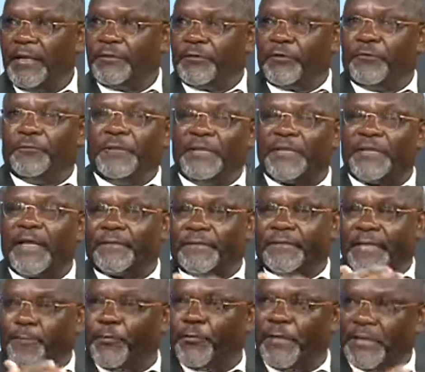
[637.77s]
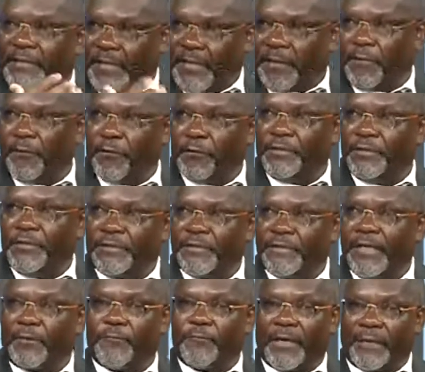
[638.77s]
So these are some of the technologies
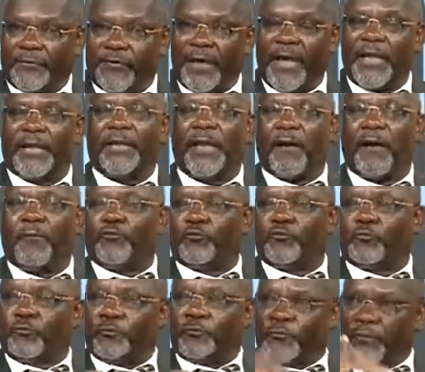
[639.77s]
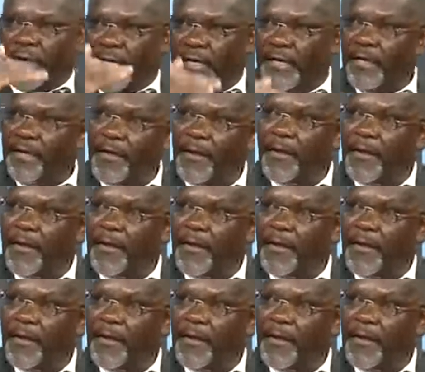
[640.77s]
that we are trying now to train,